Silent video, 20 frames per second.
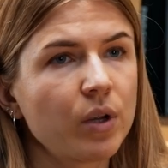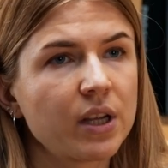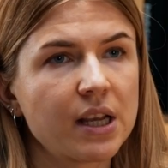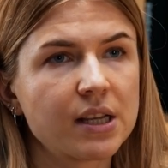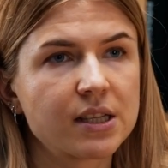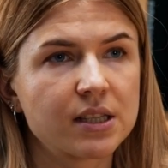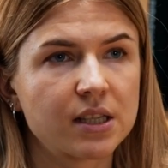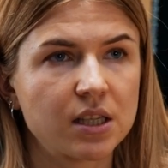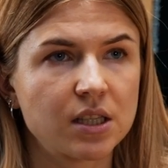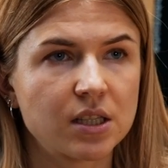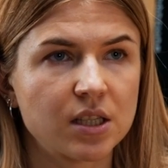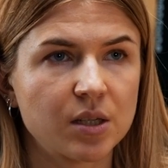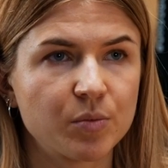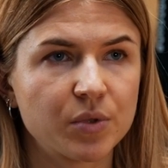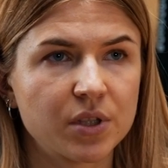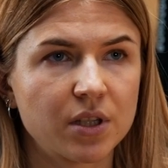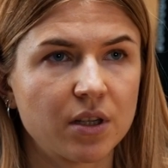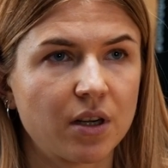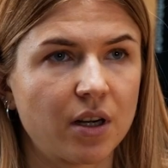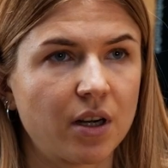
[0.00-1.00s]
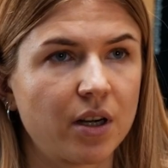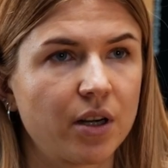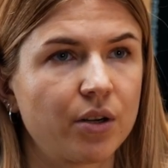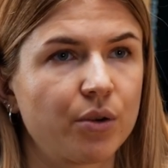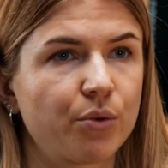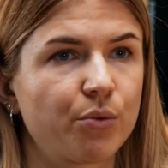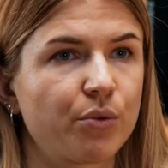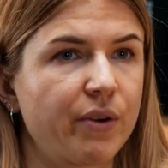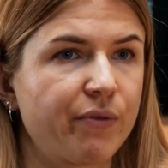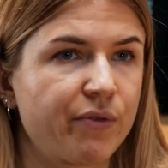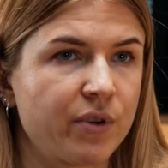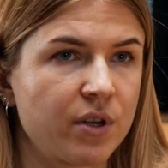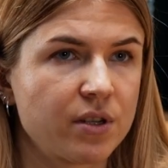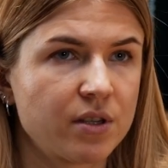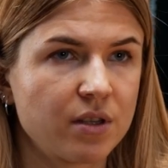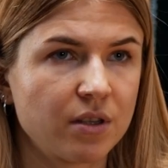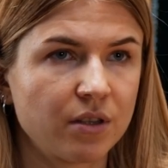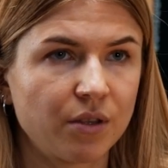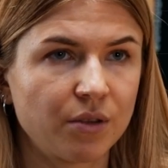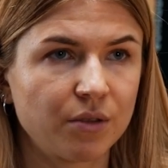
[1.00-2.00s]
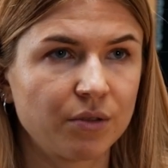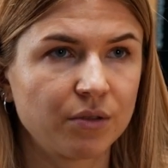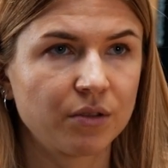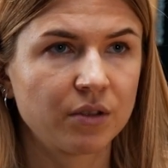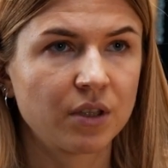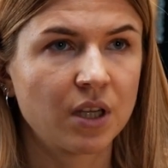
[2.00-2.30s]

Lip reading: AI systems are referencing you,